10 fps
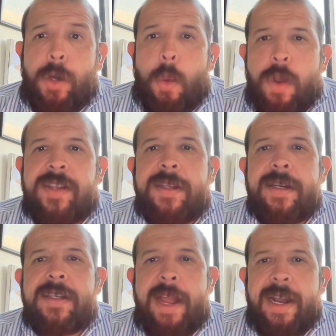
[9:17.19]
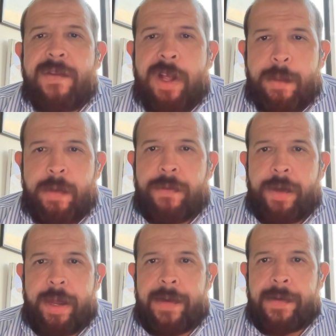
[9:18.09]
Once the design development
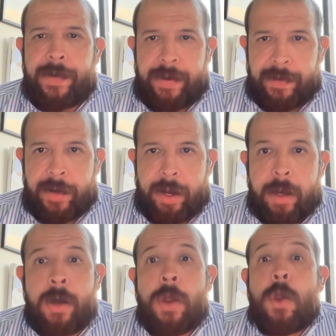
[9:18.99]
phase is done,